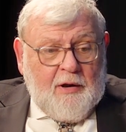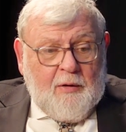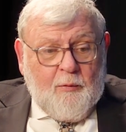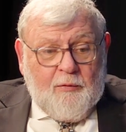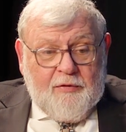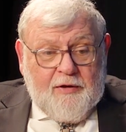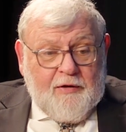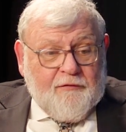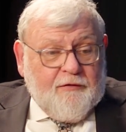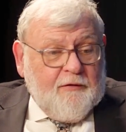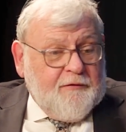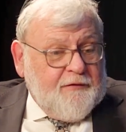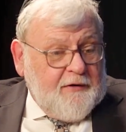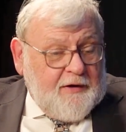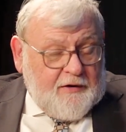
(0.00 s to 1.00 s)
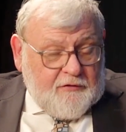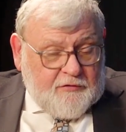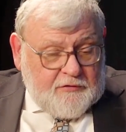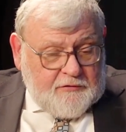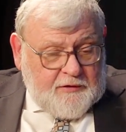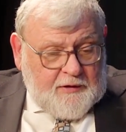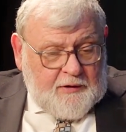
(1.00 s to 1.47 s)
We're there for her
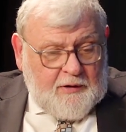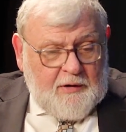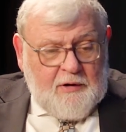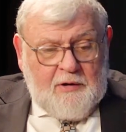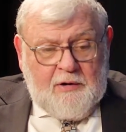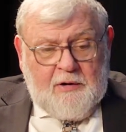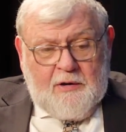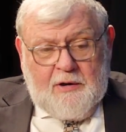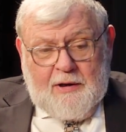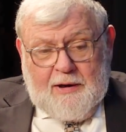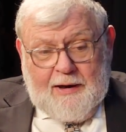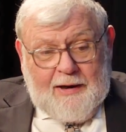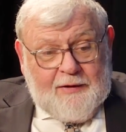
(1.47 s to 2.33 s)
financially. I